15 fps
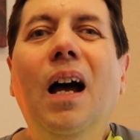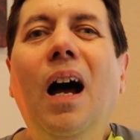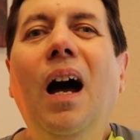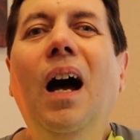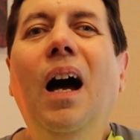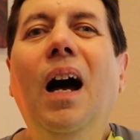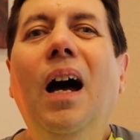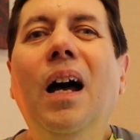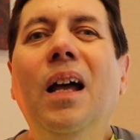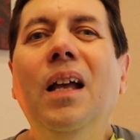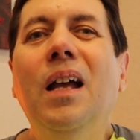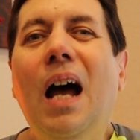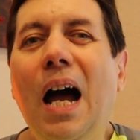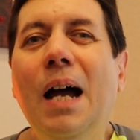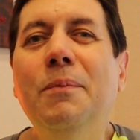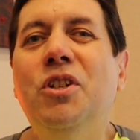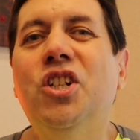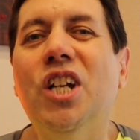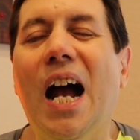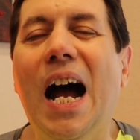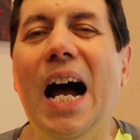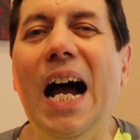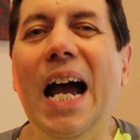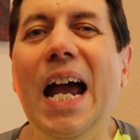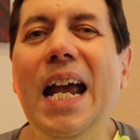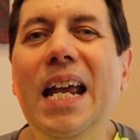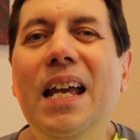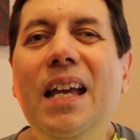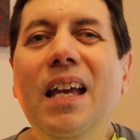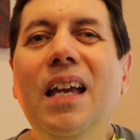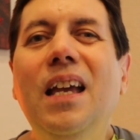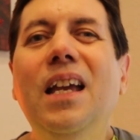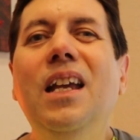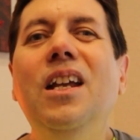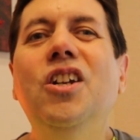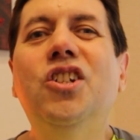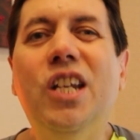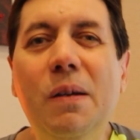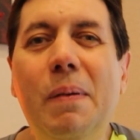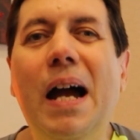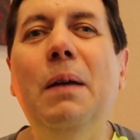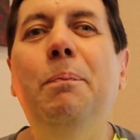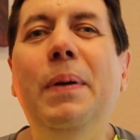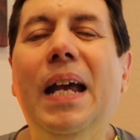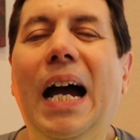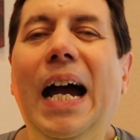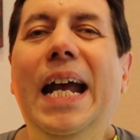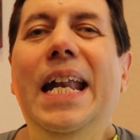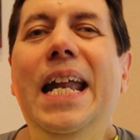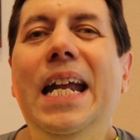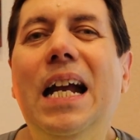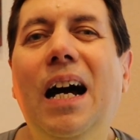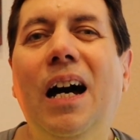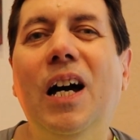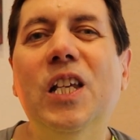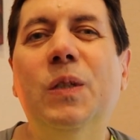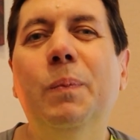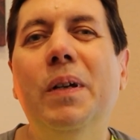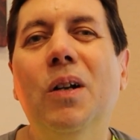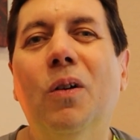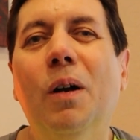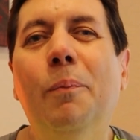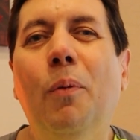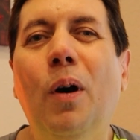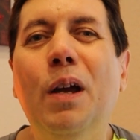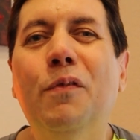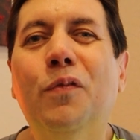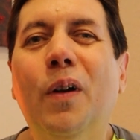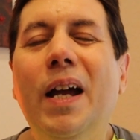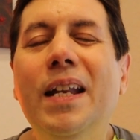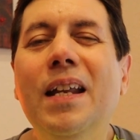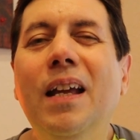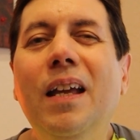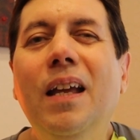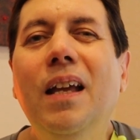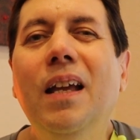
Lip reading: I'm shy, she might be hiding a husband or a boyfriend.